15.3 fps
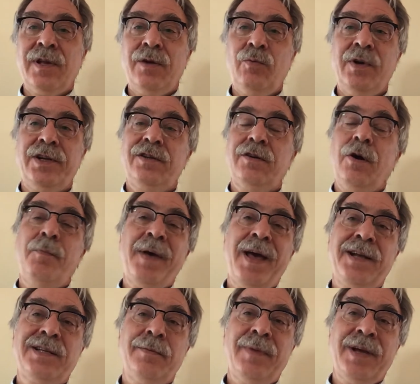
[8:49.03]
and wanted to go
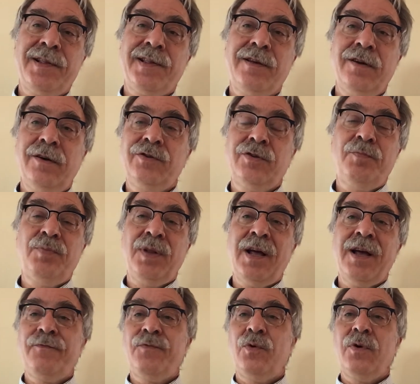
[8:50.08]
back to Mexico to
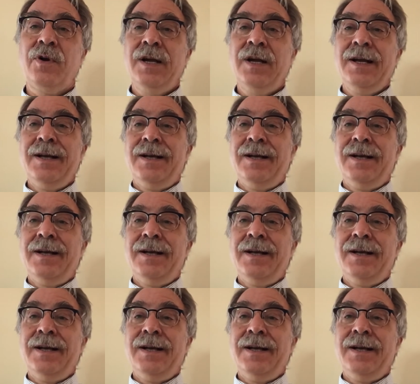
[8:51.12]
apply for